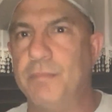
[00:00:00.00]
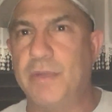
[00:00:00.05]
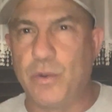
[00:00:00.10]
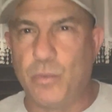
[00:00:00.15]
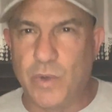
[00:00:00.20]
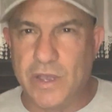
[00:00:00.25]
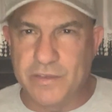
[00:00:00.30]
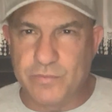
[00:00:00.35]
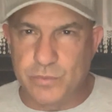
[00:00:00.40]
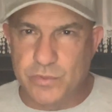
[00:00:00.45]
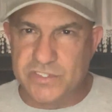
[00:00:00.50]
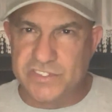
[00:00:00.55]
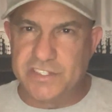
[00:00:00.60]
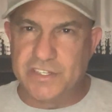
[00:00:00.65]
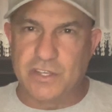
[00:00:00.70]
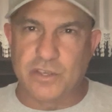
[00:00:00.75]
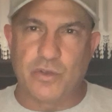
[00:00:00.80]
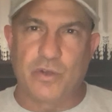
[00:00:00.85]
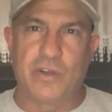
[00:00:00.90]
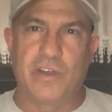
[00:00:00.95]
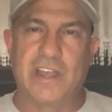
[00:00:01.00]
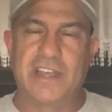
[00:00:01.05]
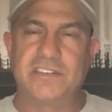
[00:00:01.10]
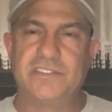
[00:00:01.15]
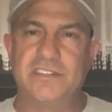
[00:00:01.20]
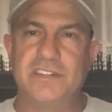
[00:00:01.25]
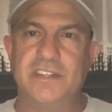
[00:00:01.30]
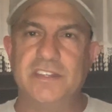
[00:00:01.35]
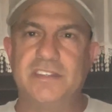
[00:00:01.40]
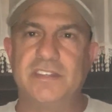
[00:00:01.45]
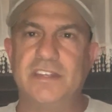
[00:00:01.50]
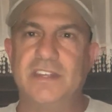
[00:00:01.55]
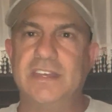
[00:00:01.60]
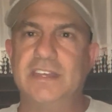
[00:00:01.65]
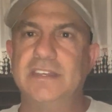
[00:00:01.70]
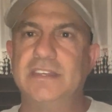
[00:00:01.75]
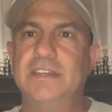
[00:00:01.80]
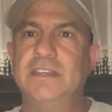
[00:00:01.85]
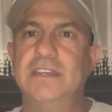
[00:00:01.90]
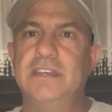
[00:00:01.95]
My wife was in a car accident
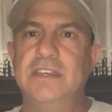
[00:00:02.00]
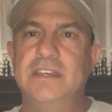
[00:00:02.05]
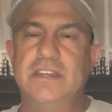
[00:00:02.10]
today.